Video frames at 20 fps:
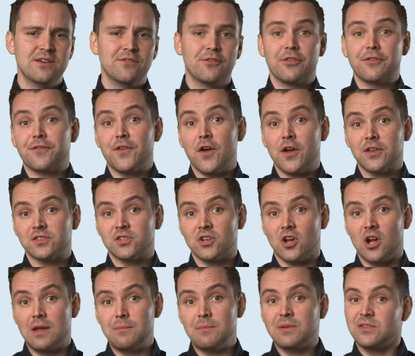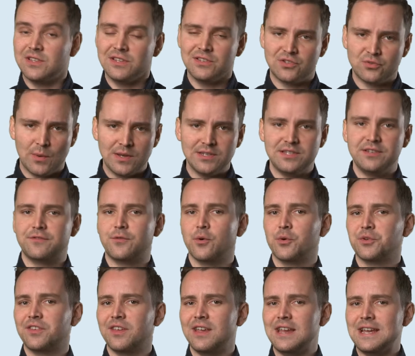for the first time since
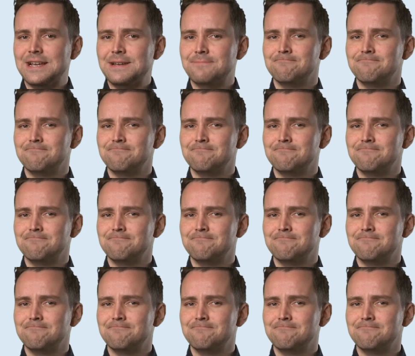2014?